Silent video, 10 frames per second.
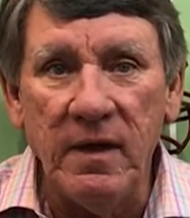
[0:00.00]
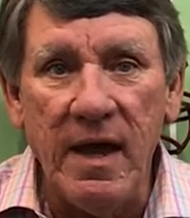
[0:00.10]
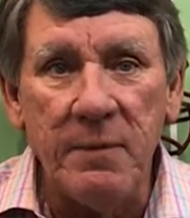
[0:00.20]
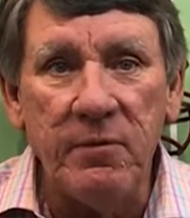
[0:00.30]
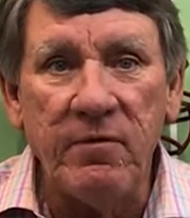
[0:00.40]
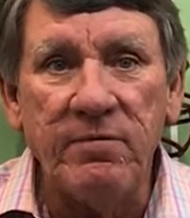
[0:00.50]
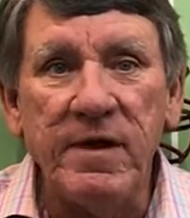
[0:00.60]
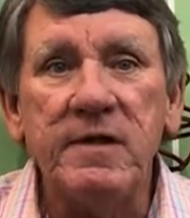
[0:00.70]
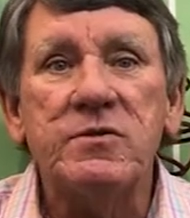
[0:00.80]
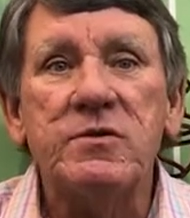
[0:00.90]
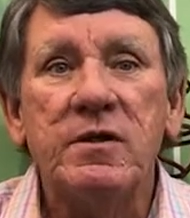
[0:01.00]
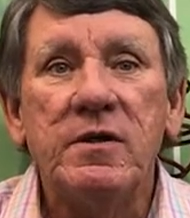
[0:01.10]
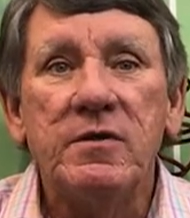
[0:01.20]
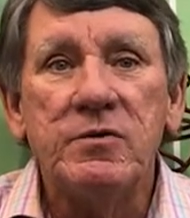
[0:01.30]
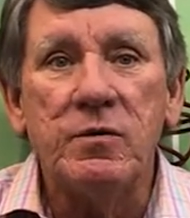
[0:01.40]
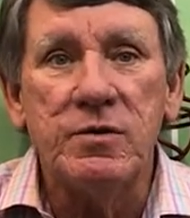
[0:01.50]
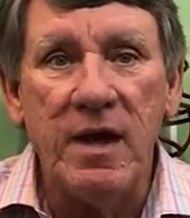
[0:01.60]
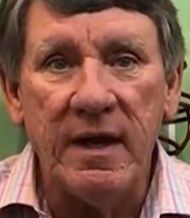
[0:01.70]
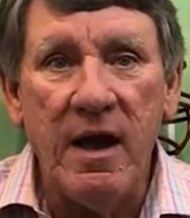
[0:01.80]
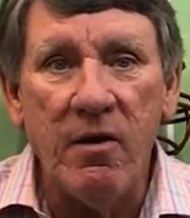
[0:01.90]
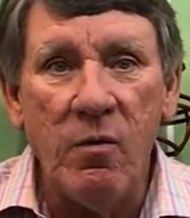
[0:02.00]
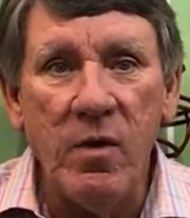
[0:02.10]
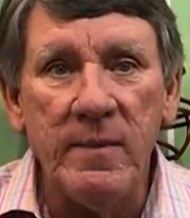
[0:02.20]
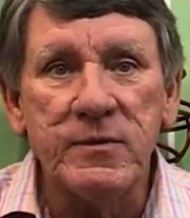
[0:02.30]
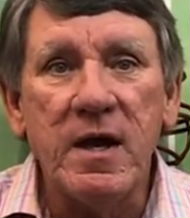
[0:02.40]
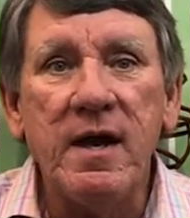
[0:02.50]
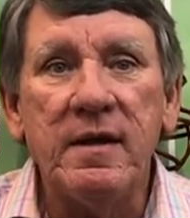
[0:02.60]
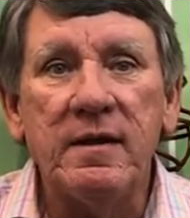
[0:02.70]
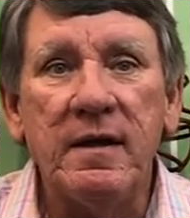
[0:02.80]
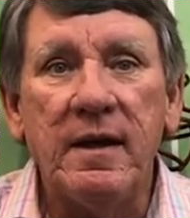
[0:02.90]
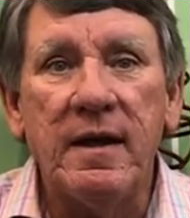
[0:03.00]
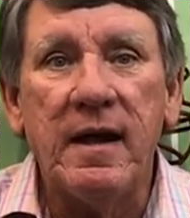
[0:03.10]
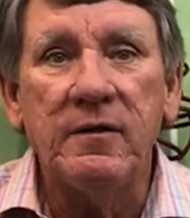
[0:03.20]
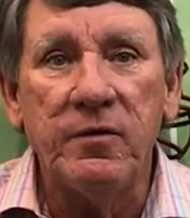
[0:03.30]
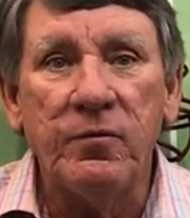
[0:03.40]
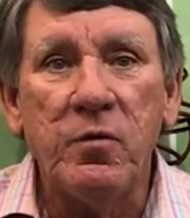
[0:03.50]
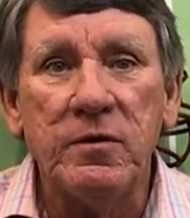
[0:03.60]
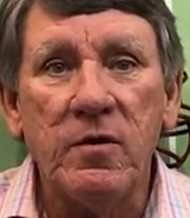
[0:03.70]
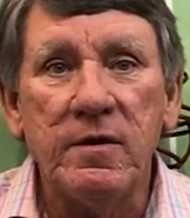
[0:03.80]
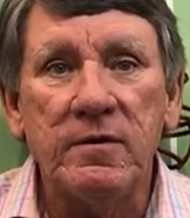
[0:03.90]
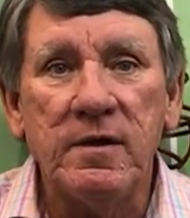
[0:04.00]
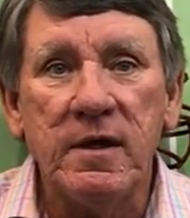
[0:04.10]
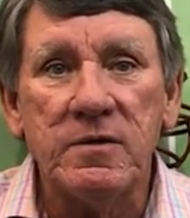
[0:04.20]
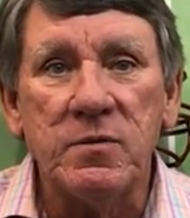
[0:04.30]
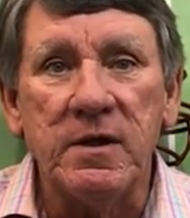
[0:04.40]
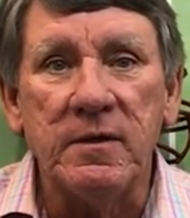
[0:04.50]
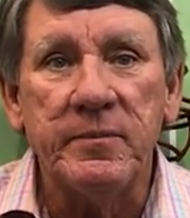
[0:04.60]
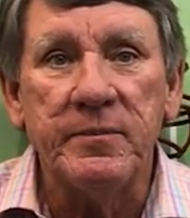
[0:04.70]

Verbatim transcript: lineup of events. So check out our website and I look forward to talking to you next week.